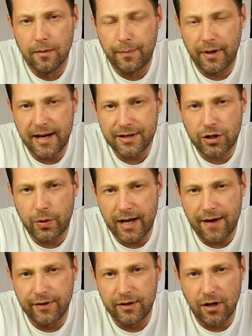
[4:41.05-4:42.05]
But let's
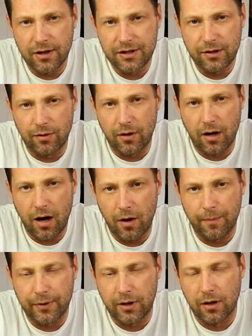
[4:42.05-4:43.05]
quickly have a nice little
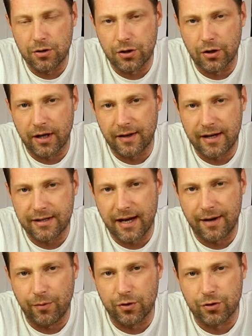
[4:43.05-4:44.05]
up close look at this,
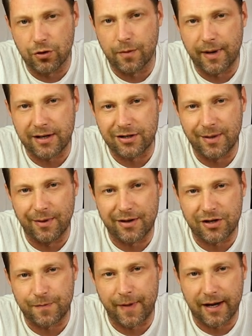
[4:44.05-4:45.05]
and we'll talk about some of
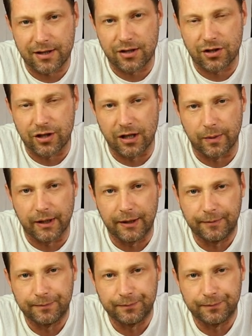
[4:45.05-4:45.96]
the specs, shall we?